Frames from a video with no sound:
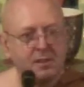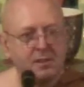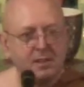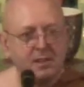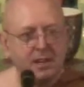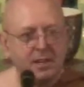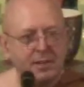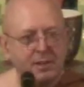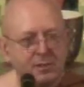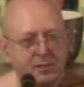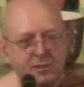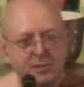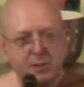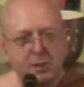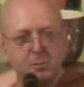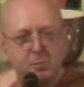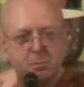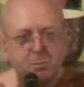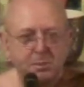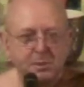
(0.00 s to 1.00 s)
And you've got
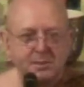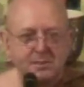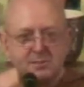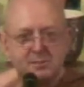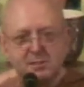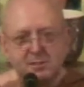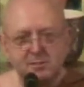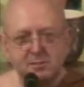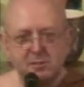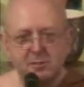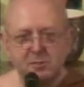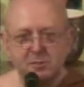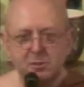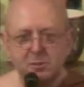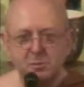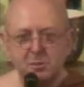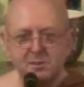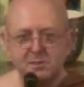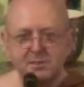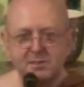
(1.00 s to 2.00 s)
no business to do
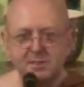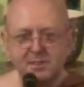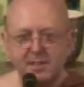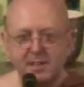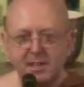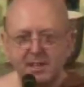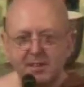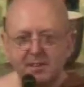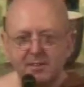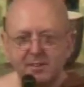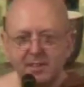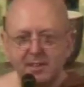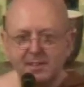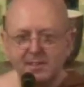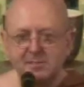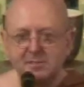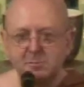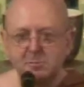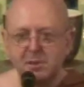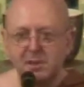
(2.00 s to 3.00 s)
with seeing
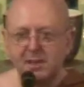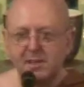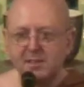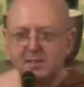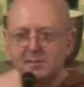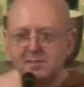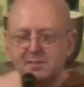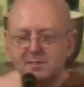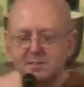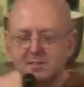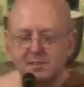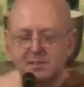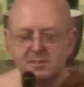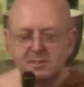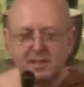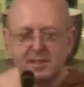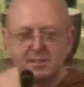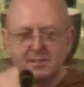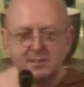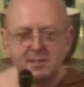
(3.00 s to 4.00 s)
things, smelling,
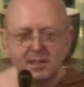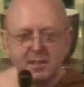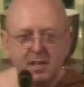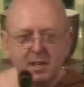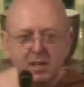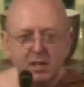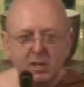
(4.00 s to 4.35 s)
tasting.